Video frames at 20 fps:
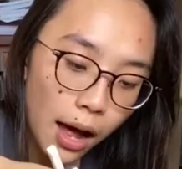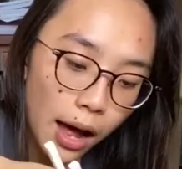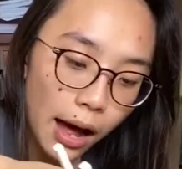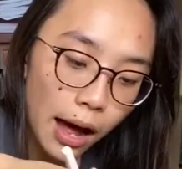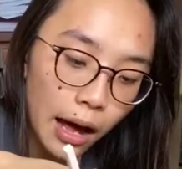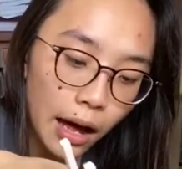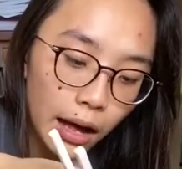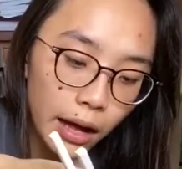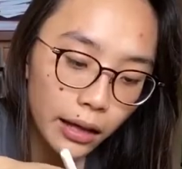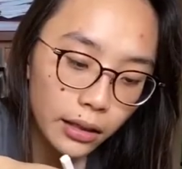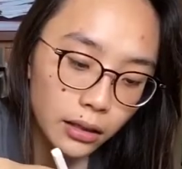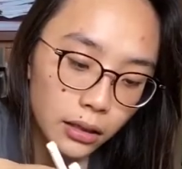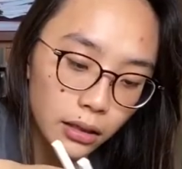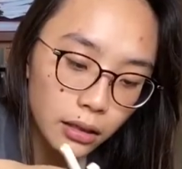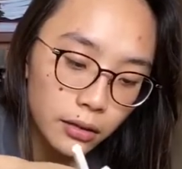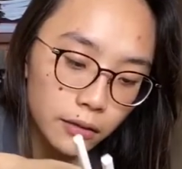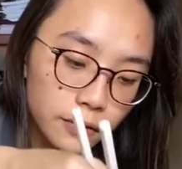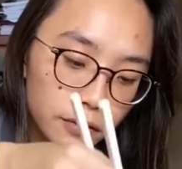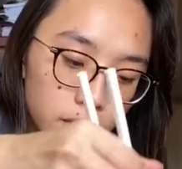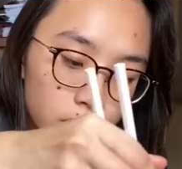I
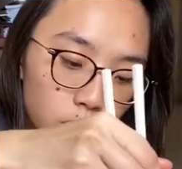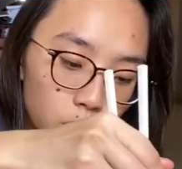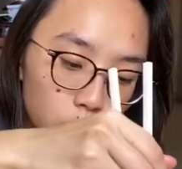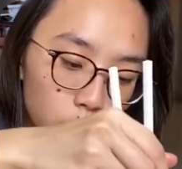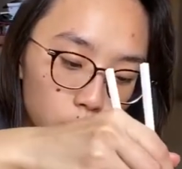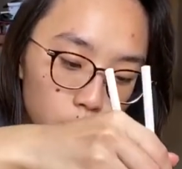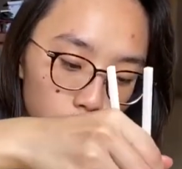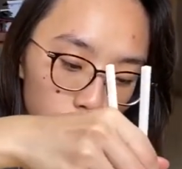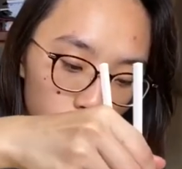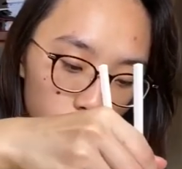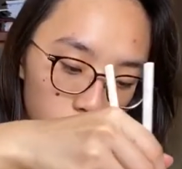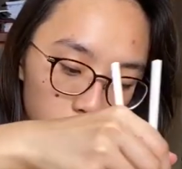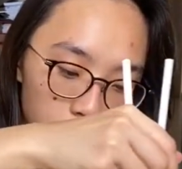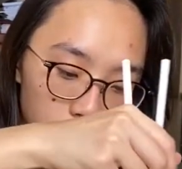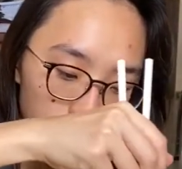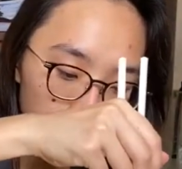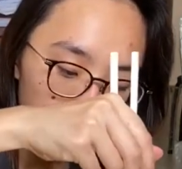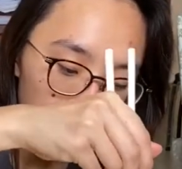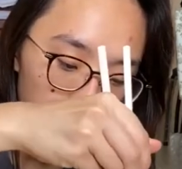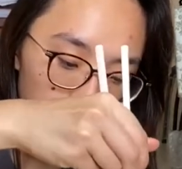love
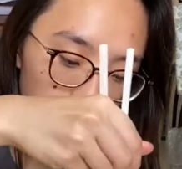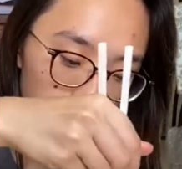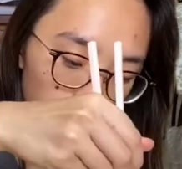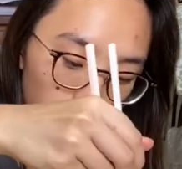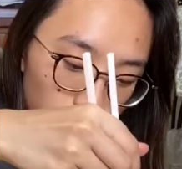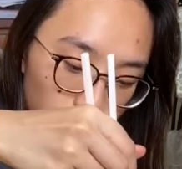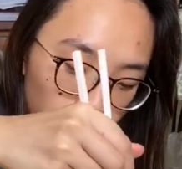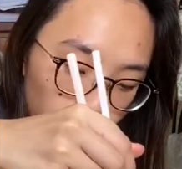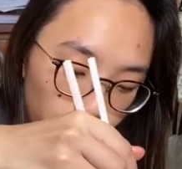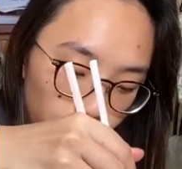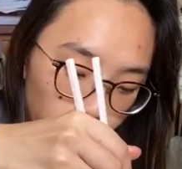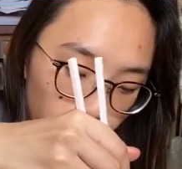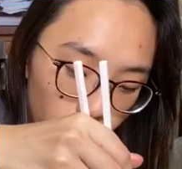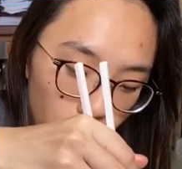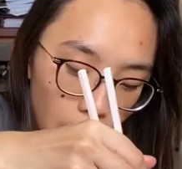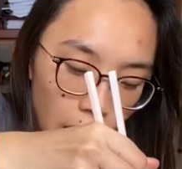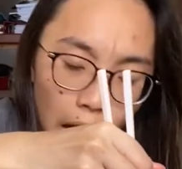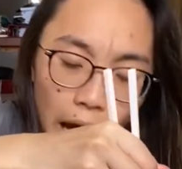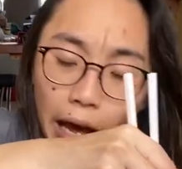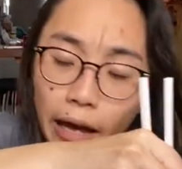sushi.
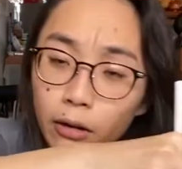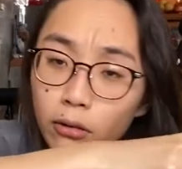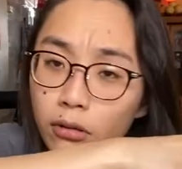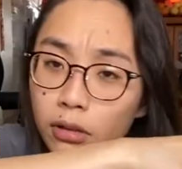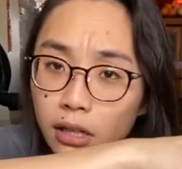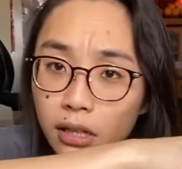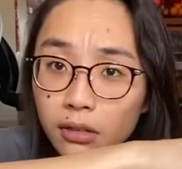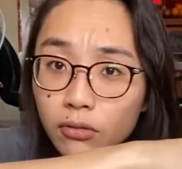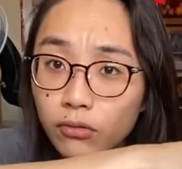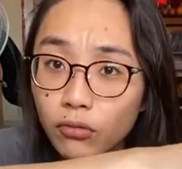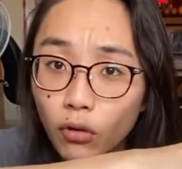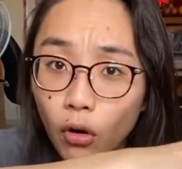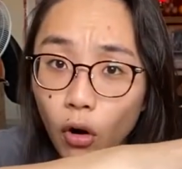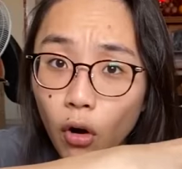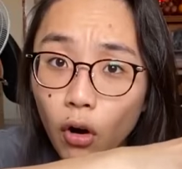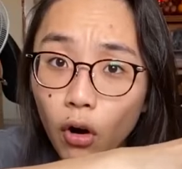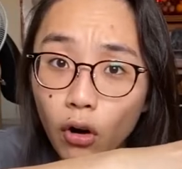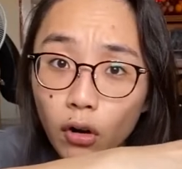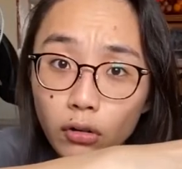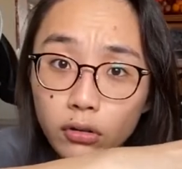I don't eat
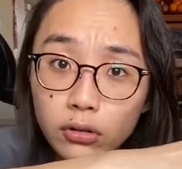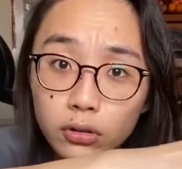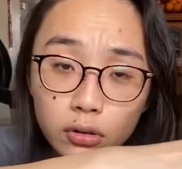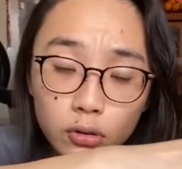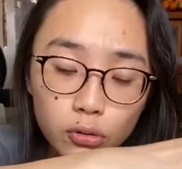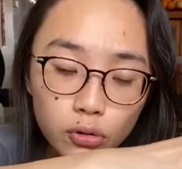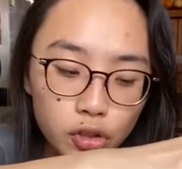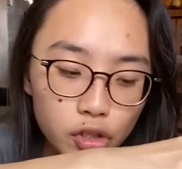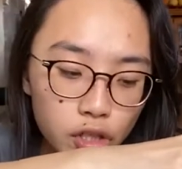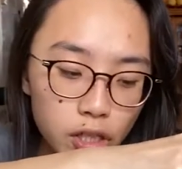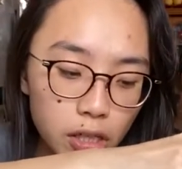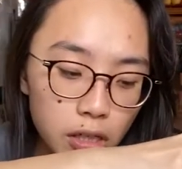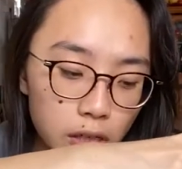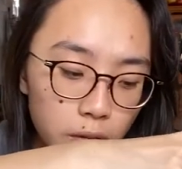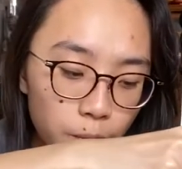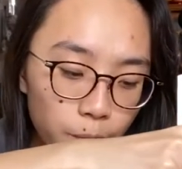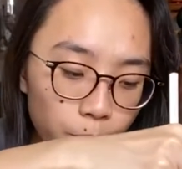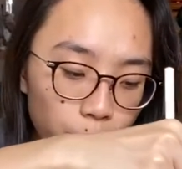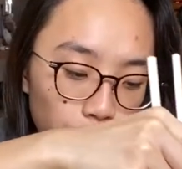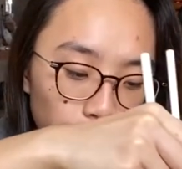raw sushi,
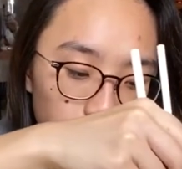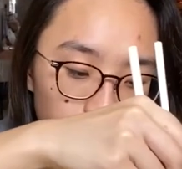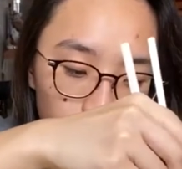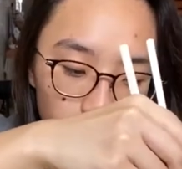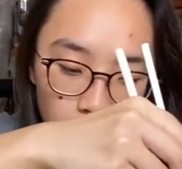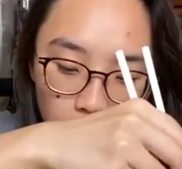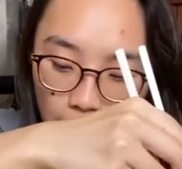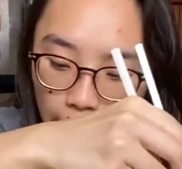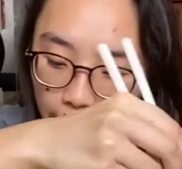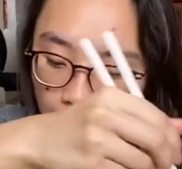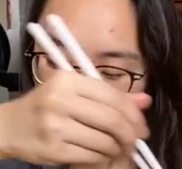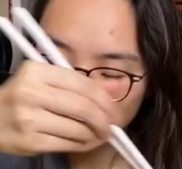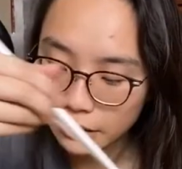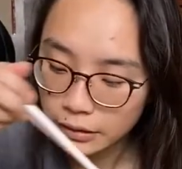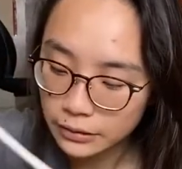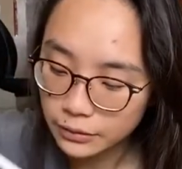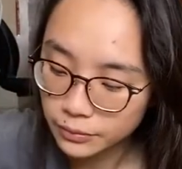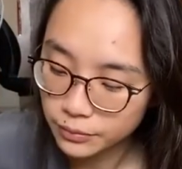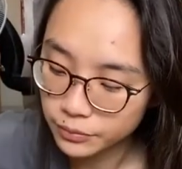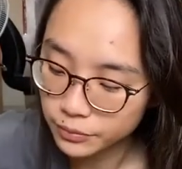like
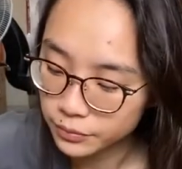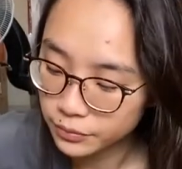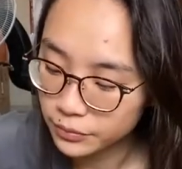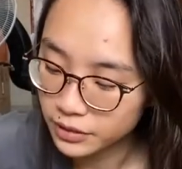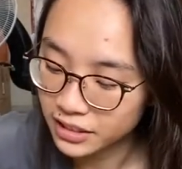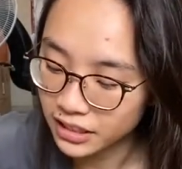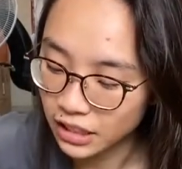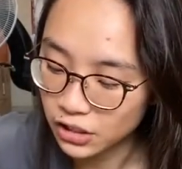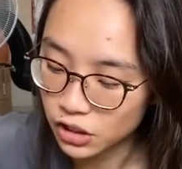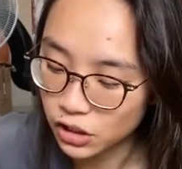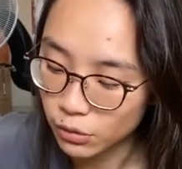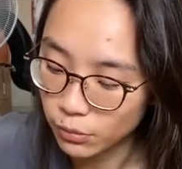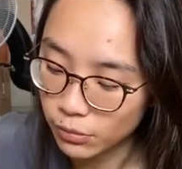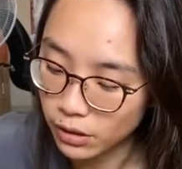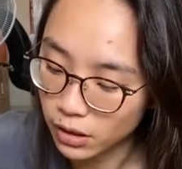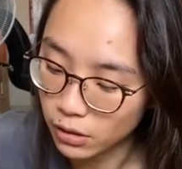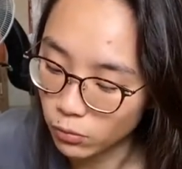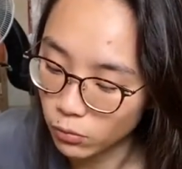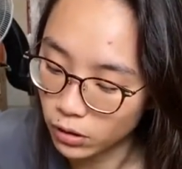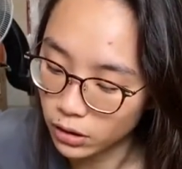
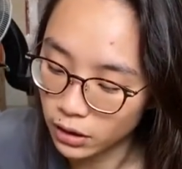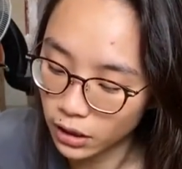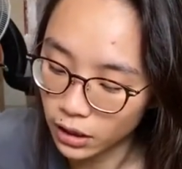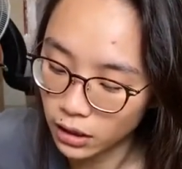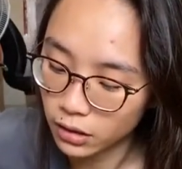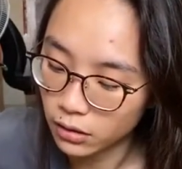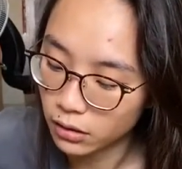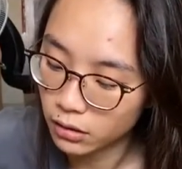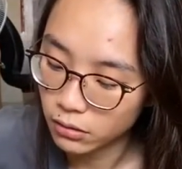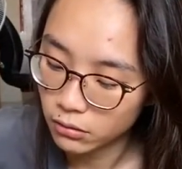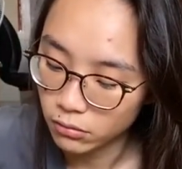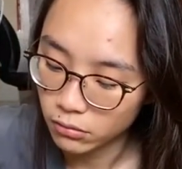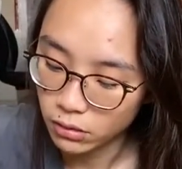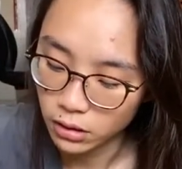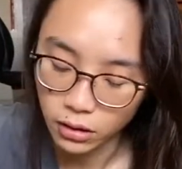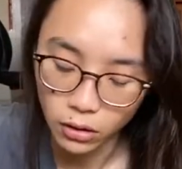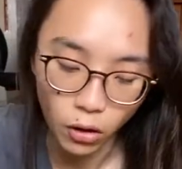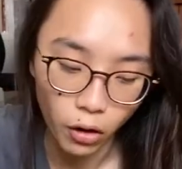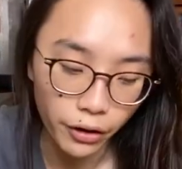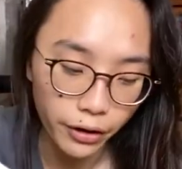sashimi and what
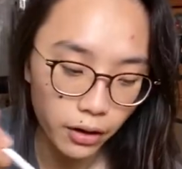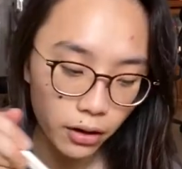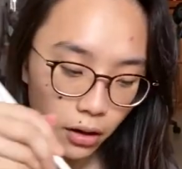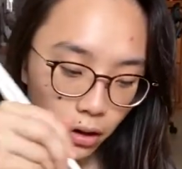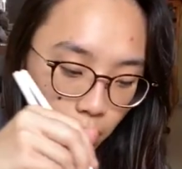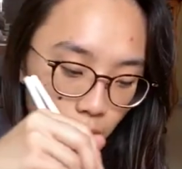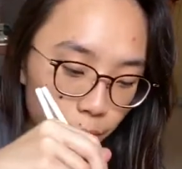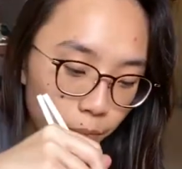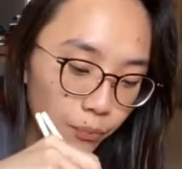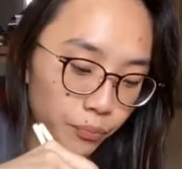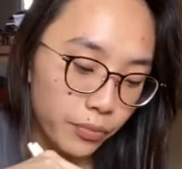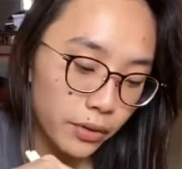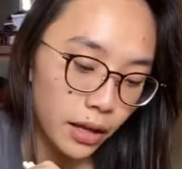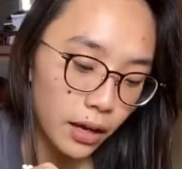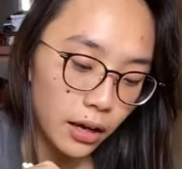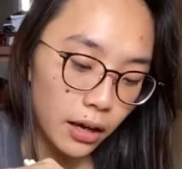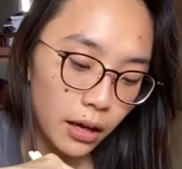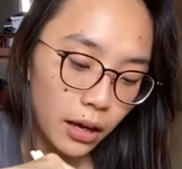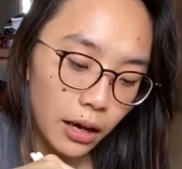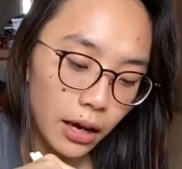whatnot.
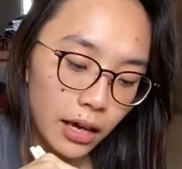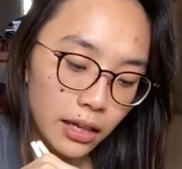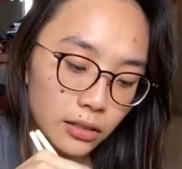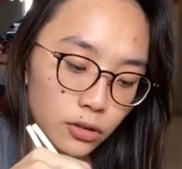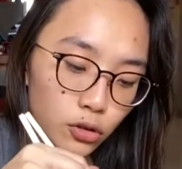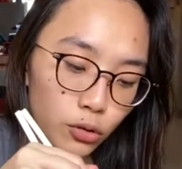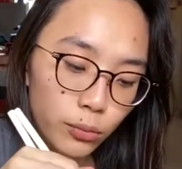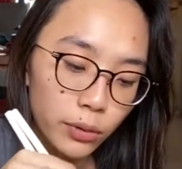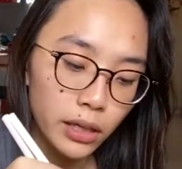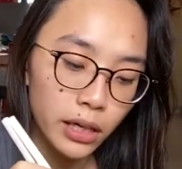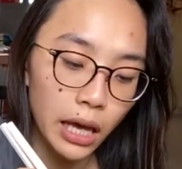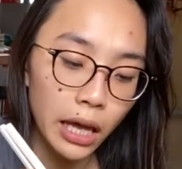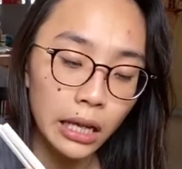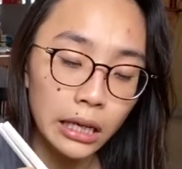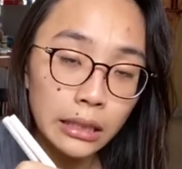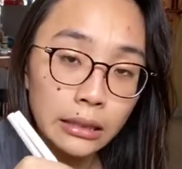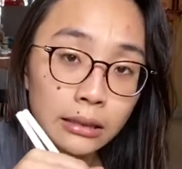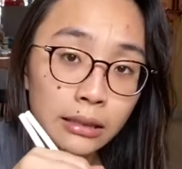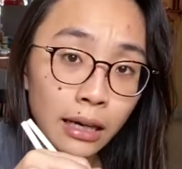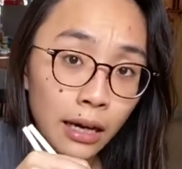It has to be at
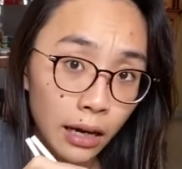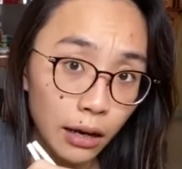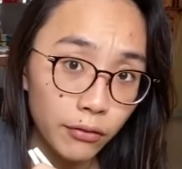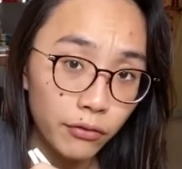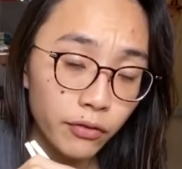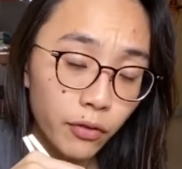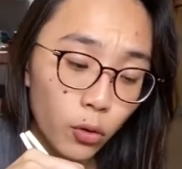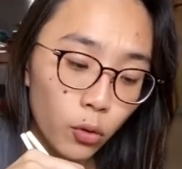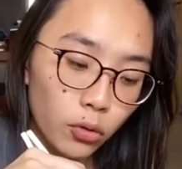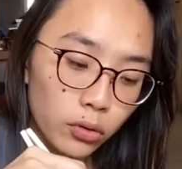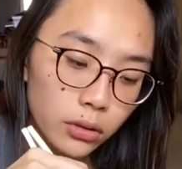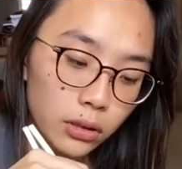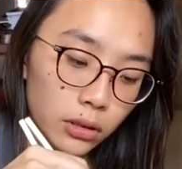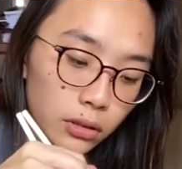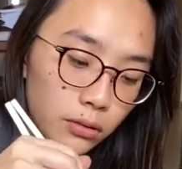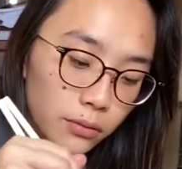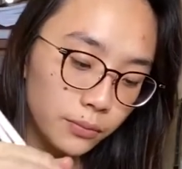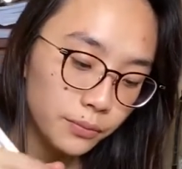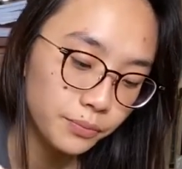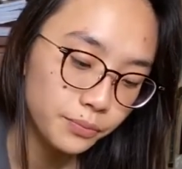least half cooked,
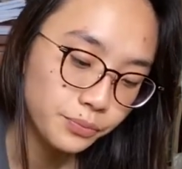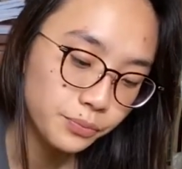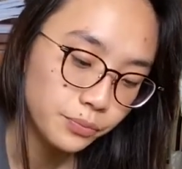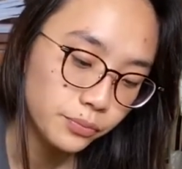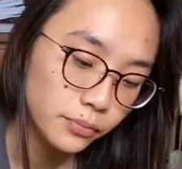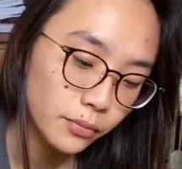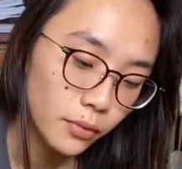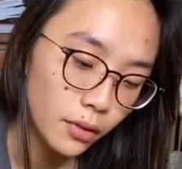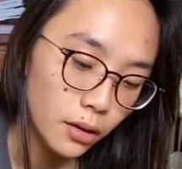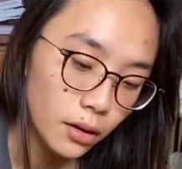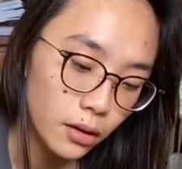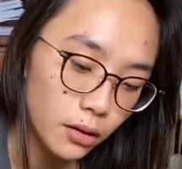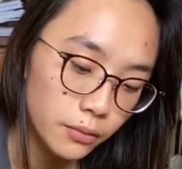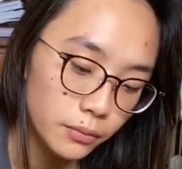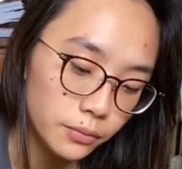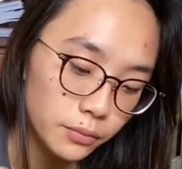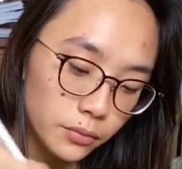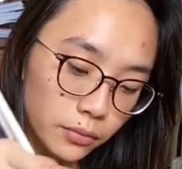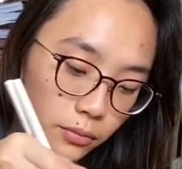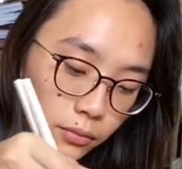
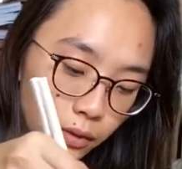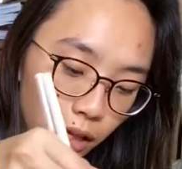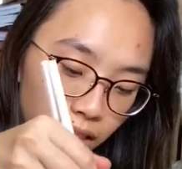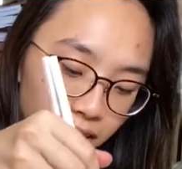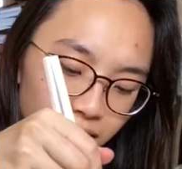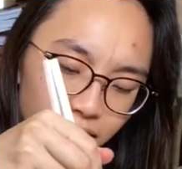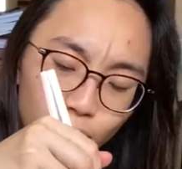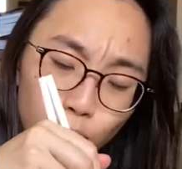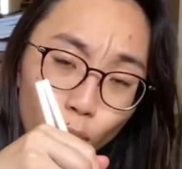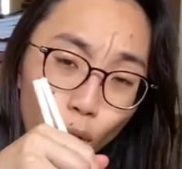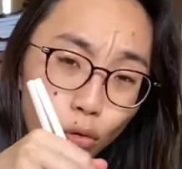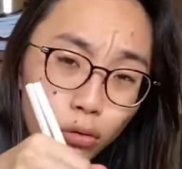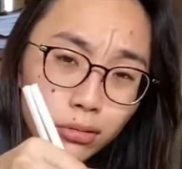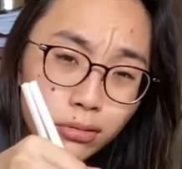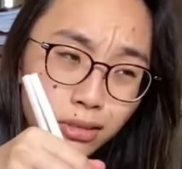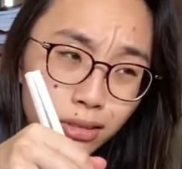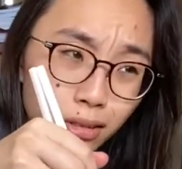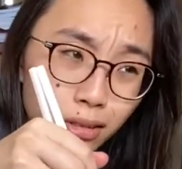like smoked.